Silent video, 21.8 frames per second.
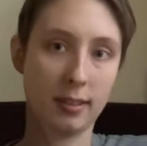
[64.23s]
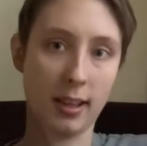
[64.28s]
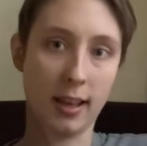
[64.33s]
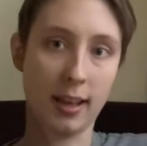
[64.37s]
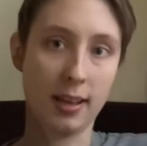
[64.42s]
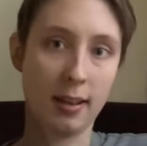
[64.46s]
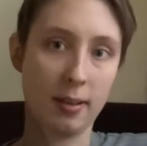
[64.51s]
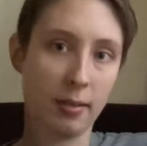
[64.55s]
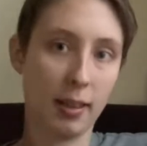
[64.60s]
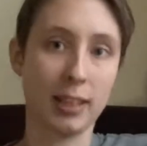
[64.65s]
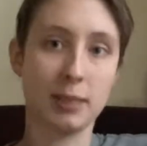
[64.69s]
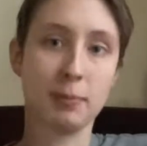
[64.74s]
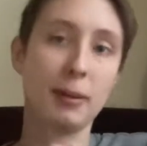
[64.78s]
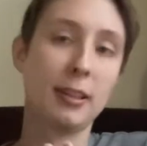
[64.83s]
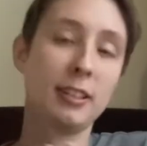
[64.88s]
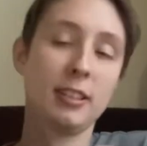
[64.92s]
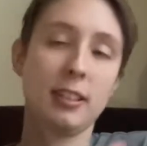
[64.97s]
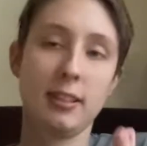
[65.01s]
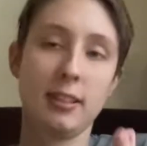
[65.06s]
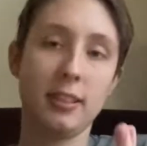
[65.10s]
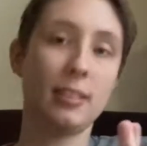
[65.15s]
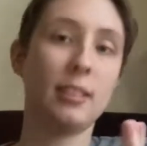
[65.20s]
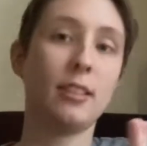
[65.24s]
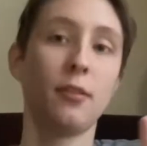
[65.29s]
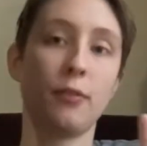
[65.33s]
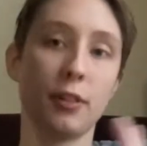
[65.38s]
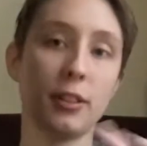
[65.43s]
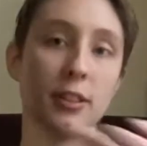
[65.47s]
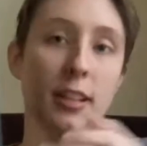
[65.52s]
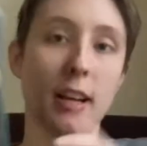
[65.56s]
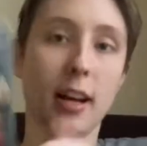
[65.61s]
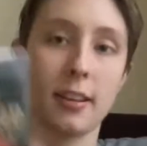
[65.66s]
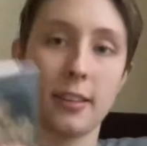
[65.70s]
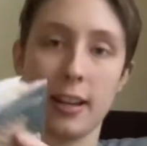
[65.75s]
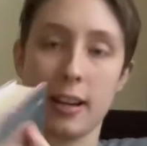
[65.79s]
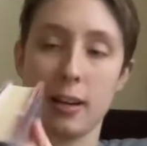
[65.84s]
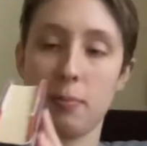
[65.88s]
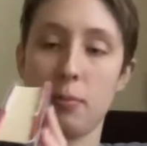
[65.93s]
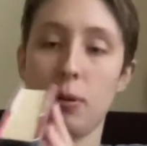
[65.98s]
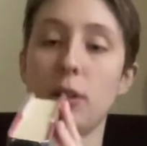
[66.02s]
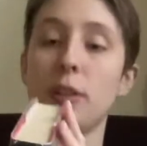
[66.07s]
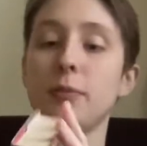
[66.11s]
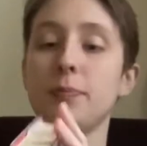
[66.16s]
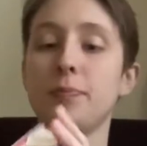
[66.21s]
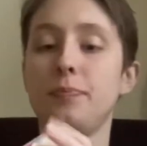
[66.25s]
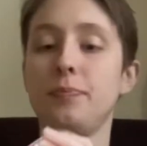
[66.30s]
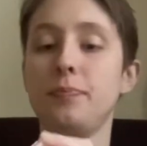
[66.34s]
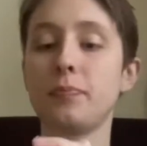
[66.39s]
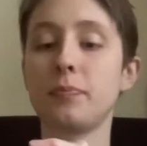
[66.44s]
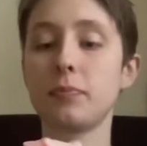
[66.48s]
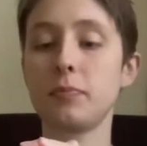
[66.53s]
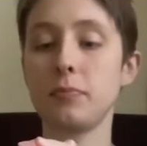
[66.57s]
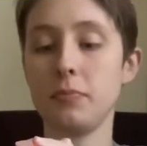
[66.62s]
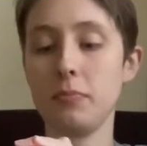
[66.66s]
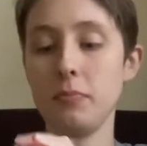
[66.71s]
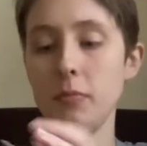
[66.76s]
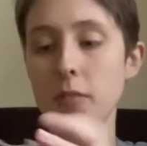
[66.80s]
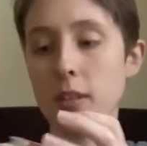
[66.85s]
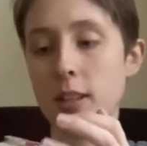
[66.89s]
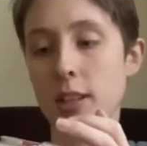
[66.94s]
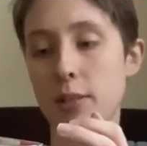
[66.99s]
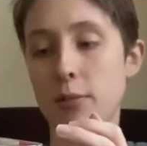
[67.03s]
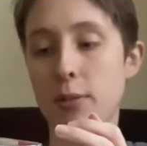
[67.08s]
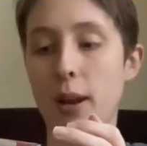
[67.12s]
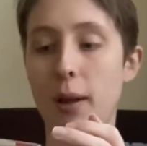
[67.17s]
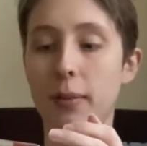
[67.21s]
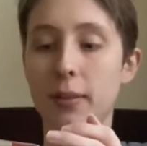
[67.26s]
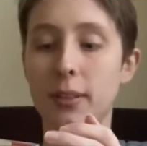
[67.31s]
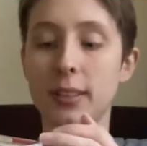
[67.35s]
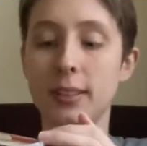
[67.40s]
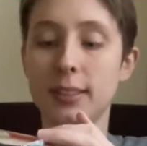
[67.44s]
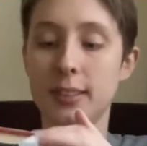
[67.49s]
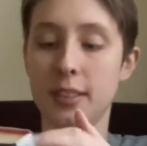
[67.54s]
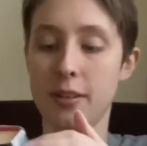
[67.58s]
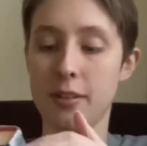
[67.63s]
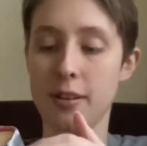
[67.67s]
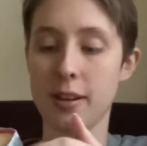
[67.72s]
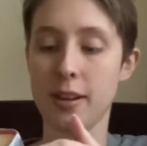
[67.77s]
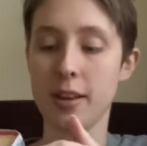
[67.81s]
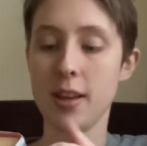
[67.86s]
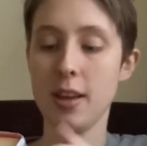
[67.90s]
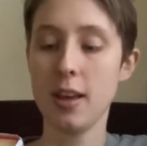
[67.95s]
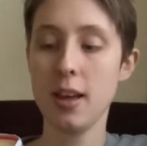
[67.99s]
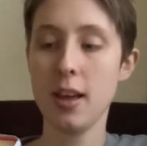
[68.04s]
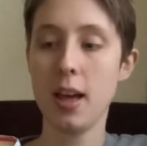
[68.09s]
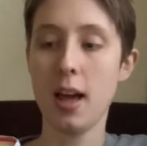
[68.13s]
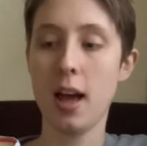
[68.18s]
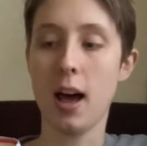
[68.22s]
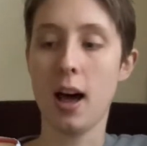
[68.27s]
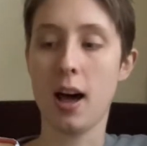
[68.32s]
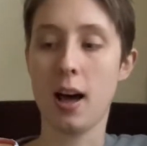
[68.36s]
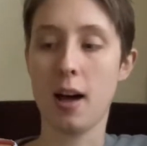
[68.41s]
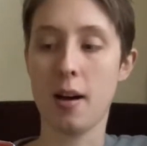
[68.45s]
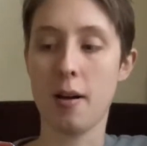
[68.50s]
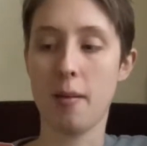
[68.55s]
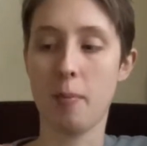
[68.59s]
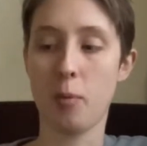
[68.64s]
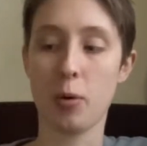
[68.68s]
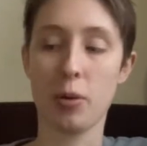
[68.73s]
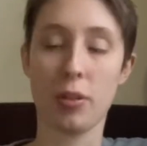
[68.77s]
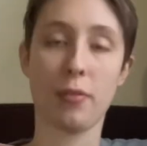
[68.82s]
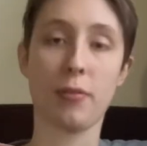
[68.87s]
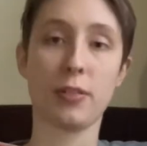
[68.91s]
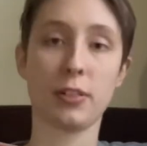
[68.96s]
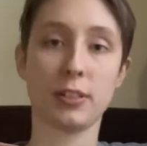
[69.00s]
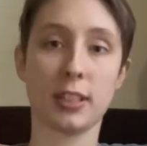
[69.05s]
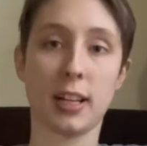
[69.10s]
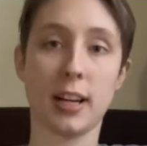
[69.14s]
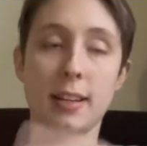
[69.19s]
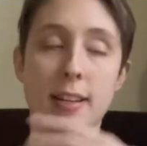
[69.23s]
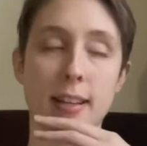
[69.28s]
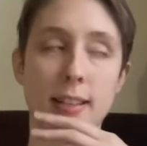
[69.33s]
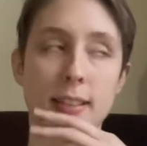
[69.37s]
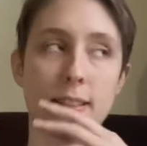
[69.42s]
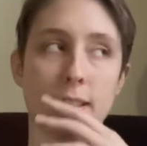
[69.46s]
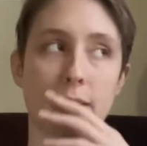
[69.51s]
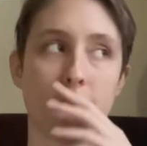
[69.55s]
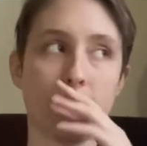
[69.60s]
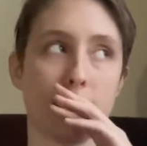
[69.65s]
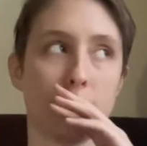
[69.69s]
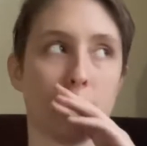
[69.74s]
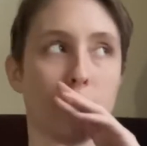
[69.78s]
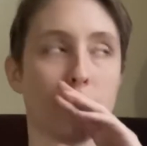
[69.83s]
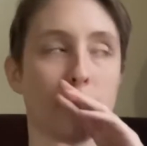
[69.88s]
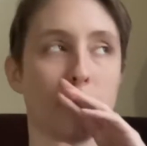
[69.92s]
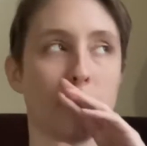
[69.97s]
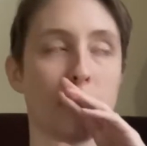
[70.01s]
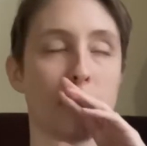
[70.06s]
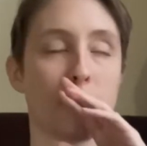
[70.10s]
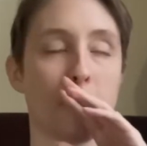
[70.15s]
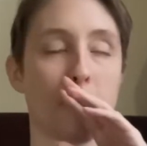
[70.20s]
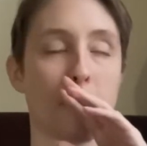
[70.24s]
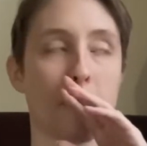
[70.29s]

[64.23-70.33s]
like? That's basically, this is a first contact book. That's what I would consider it. Or the first contact series. So it's...